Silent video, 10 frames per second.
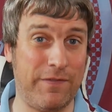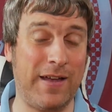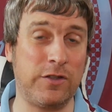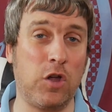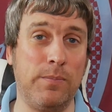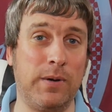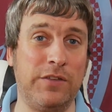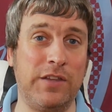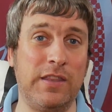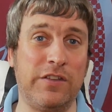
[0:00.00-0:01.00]
Noble
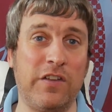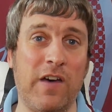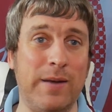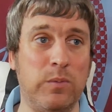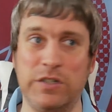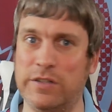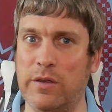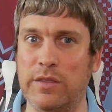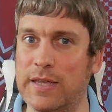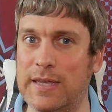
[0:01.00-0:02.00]
is in the side, which I
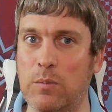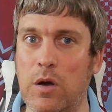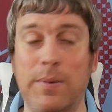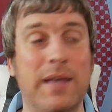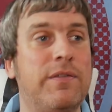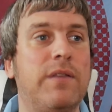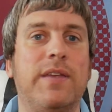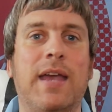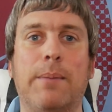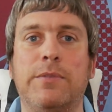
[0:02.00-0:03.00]
don't think he will, but even if
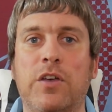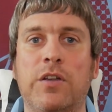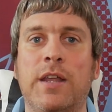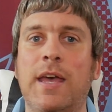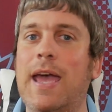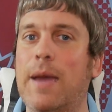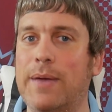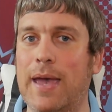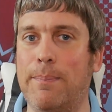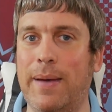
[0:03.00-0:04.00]
he comes on and we
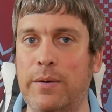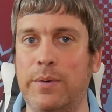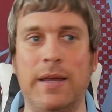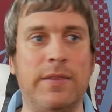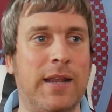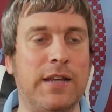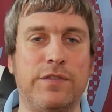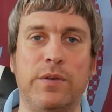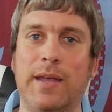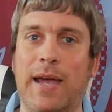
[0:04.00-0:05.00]
get a penalty in the next
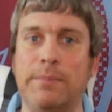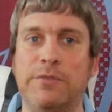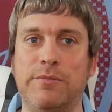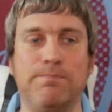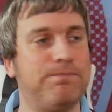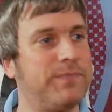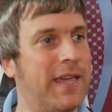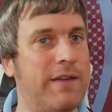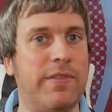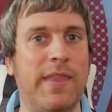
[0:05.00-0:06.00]
few games
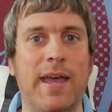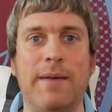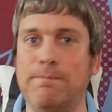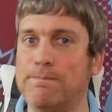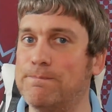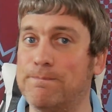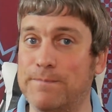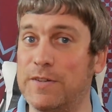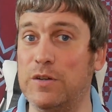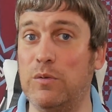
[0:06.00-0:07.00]
here and there,
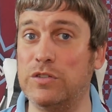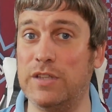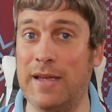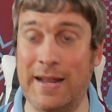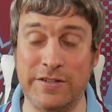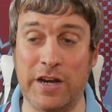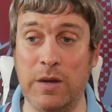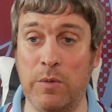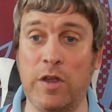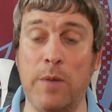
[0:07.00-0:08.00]

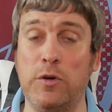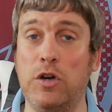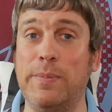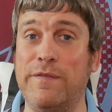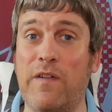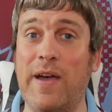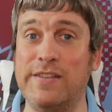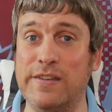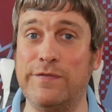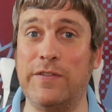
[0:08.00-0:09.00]
Antonio and Noble could be
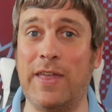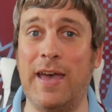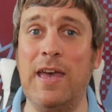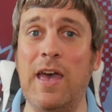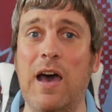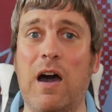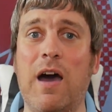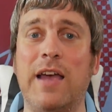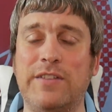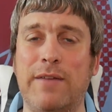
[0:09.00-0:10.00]
fighting for that
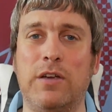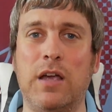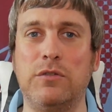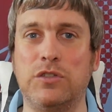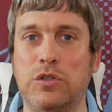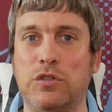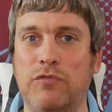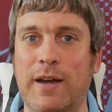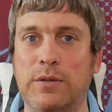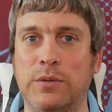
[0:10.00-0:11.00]
highest ever goal scorer
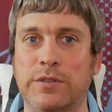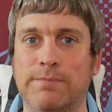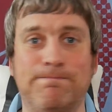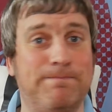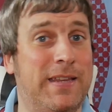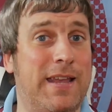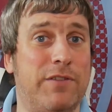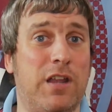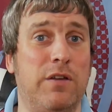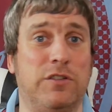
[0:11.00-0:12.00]
record. You
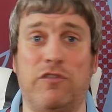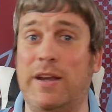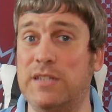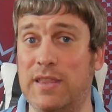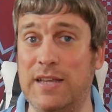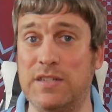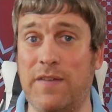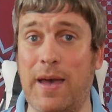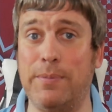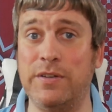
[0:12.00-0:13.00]
never know. Stranger things have
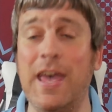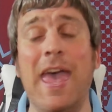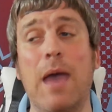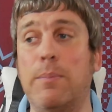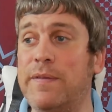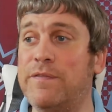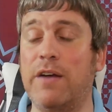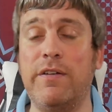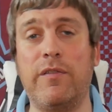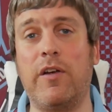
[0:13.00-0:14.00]
happened. It would be
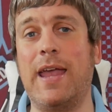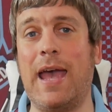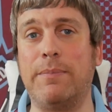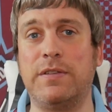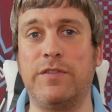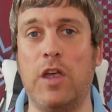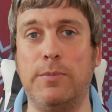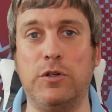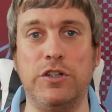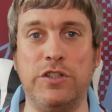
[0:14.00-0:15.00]
very apt if
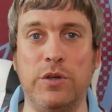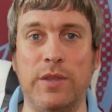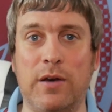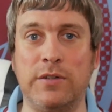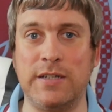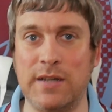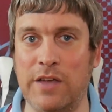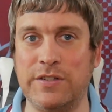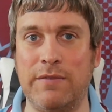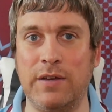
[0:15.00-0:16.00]
Noble could do that on his
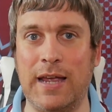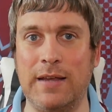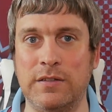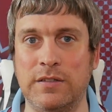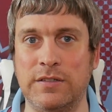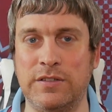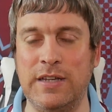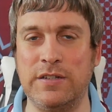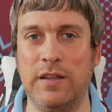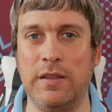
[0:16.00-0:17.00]
last ever
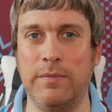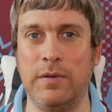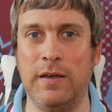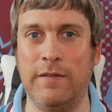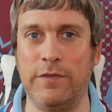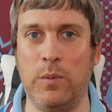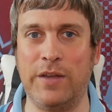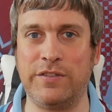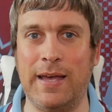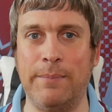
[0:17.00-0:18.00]
season for
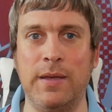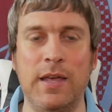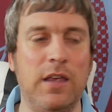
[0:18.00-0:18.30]
West Ham.